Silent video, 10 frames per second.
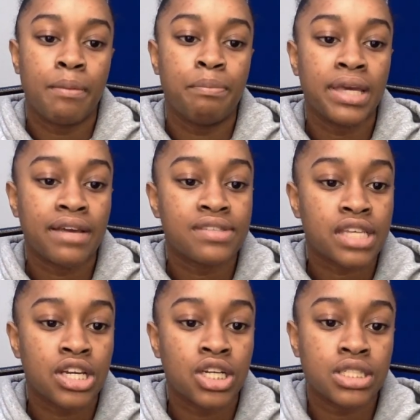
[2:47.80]
B.F.
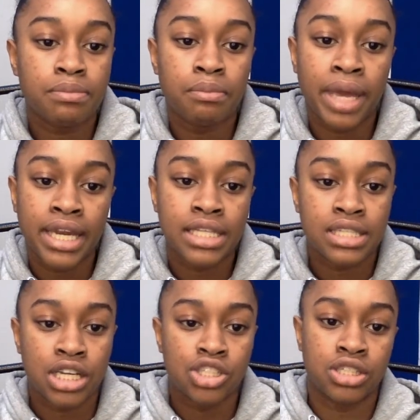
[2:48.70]
Skinner's main
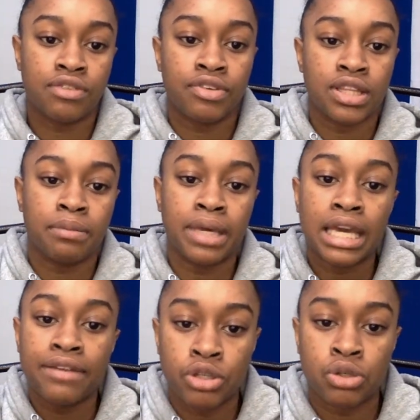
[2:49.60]
intention for the
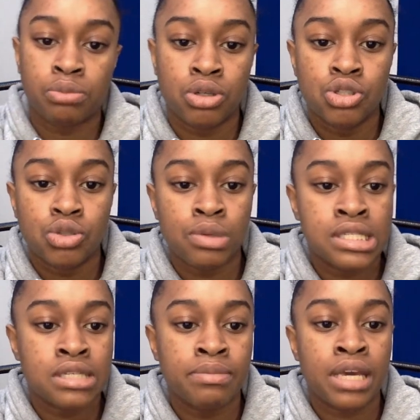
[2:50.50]
behavioral approach was
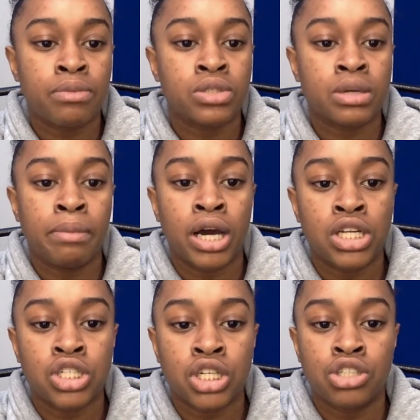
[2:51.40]
to be able to
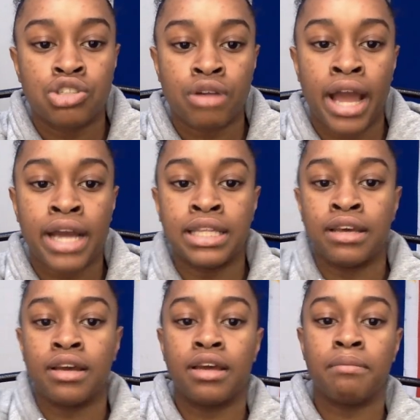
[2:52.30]
monitor and track the
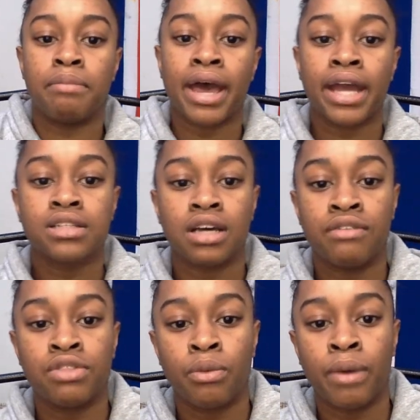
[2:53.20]
impact of
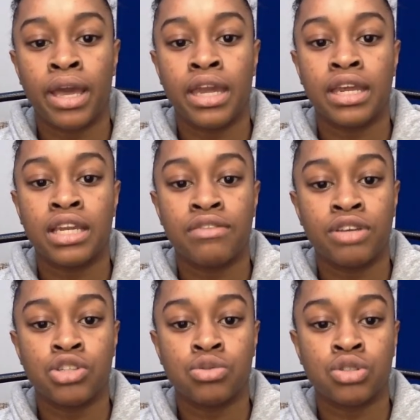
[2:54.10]
the way an
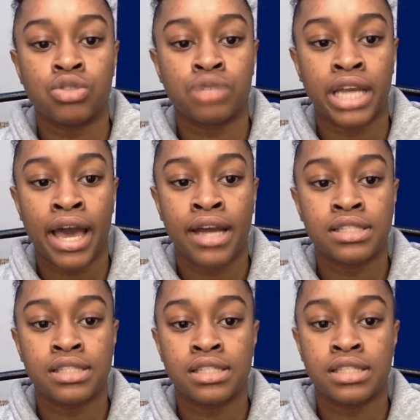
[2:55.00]
individual
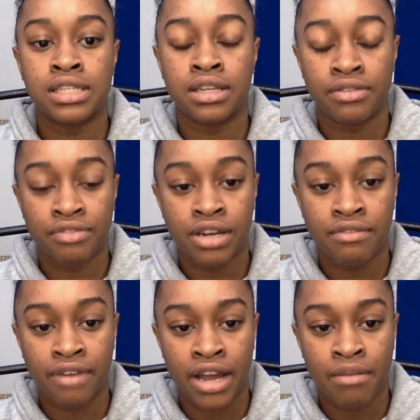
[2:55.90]
reacts to different
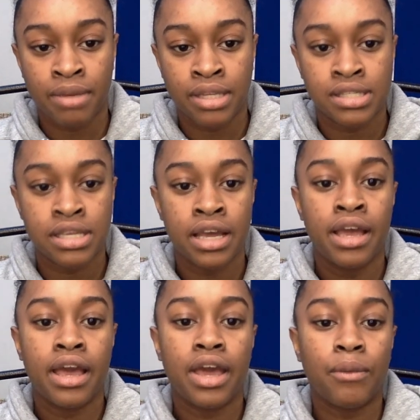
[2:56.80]
environments
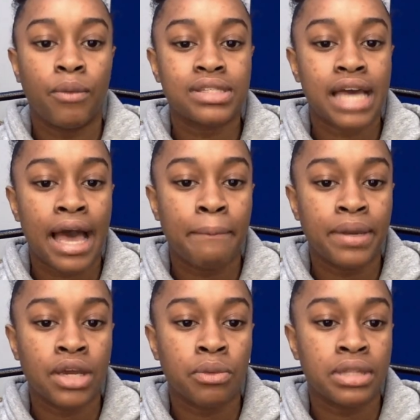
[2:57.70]
and what's
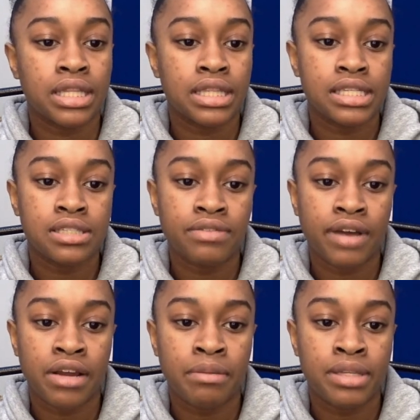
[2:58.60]
happening within these
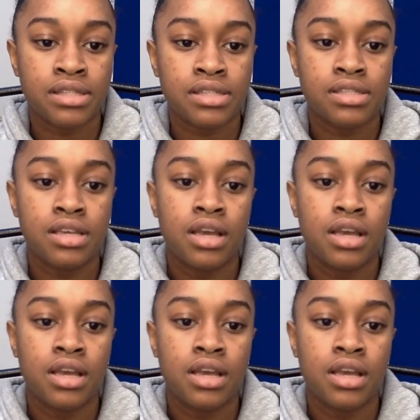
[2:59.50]
environments.